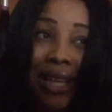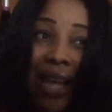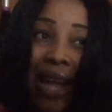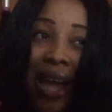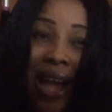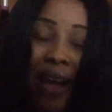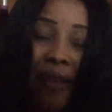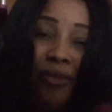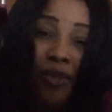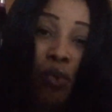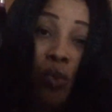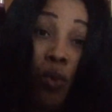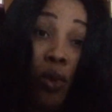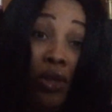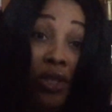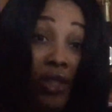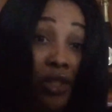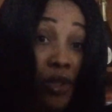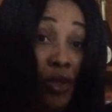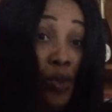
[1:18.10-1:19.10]
I have to
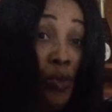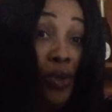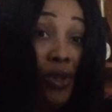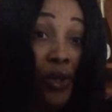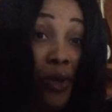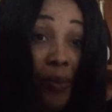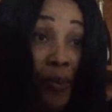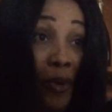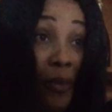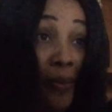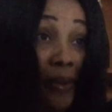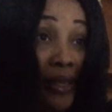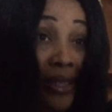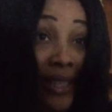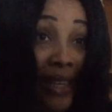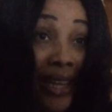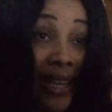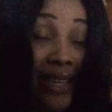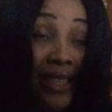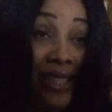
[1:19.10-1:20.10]
watch two Scorpio
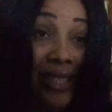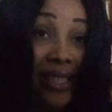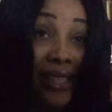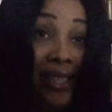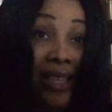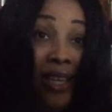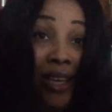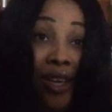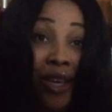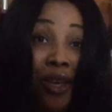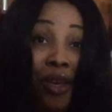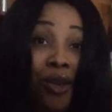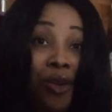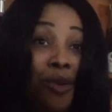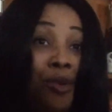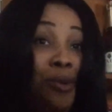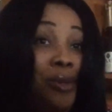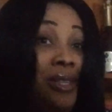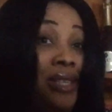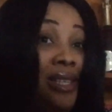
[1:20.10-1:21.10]
personalities
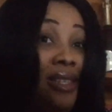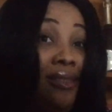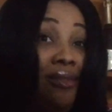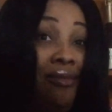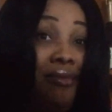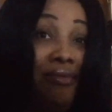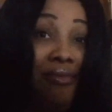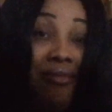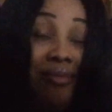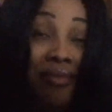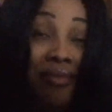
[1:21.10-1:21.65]
using,